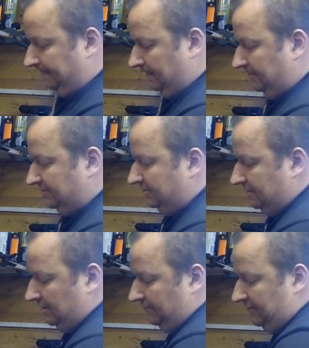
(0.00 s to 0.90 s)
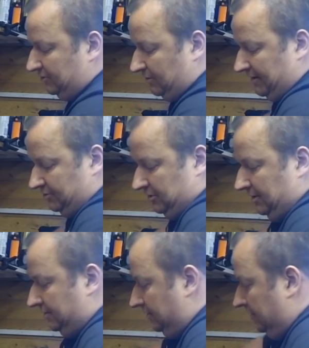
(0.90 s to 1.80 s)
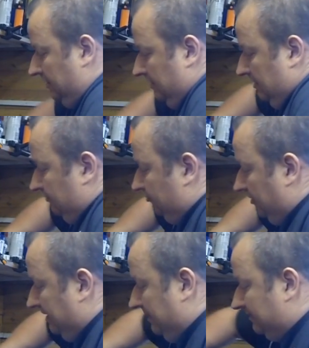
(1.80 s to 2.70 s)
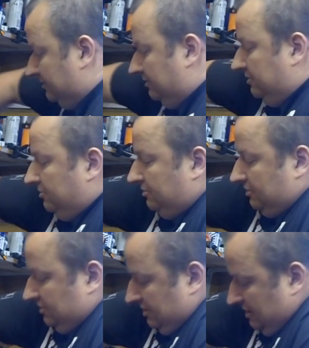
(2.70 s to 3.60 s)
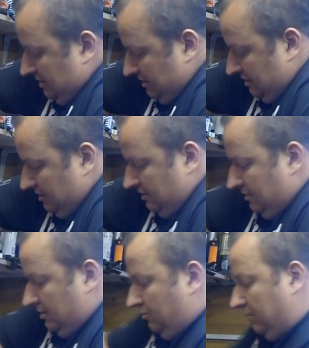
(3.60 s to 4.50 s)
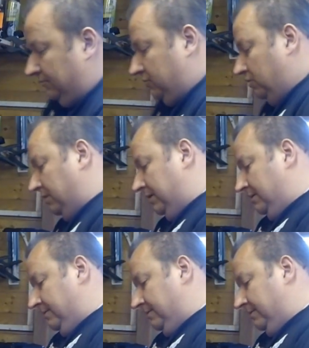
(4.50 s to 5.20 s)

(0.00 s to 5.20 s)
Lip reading: let me turn it over this way actually, try and get it so that you can see what I'm doing.